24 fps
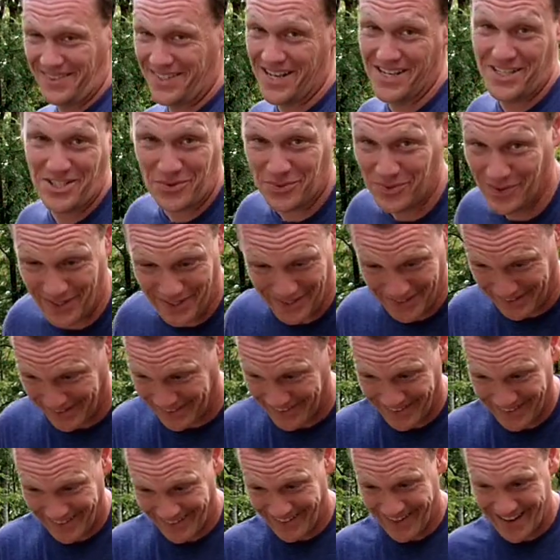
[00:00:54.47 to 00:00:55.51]
This one,
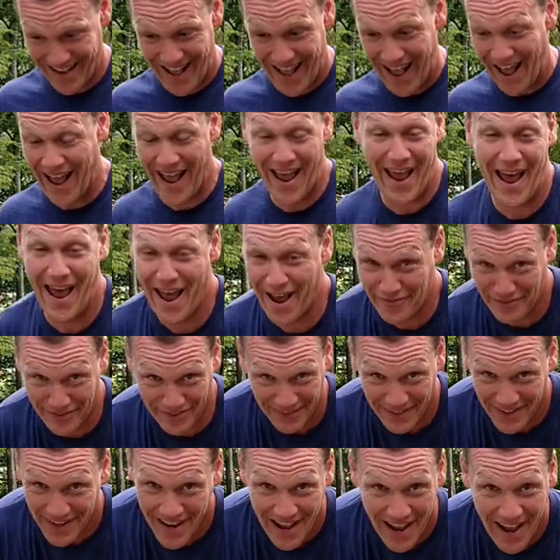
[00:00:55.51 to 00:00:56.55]
I
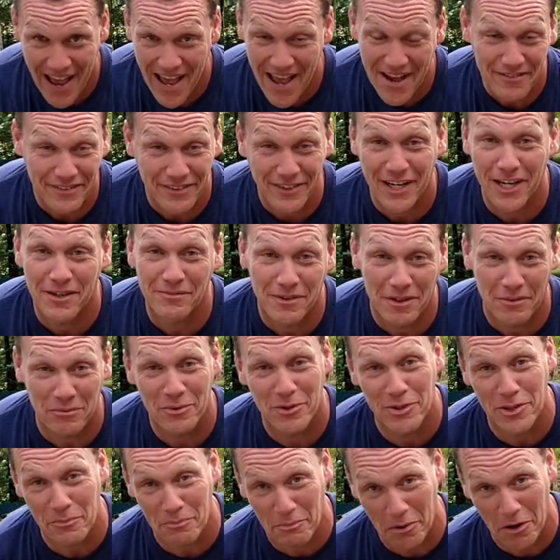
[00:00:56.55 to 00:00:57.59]
haven't come
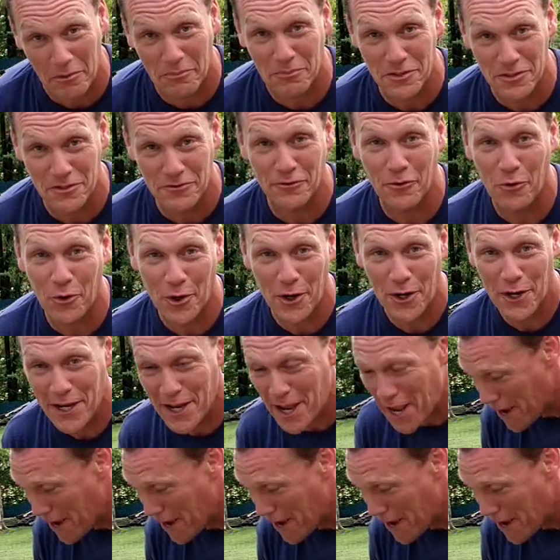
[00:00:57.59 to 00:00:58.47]
up with a purpose for it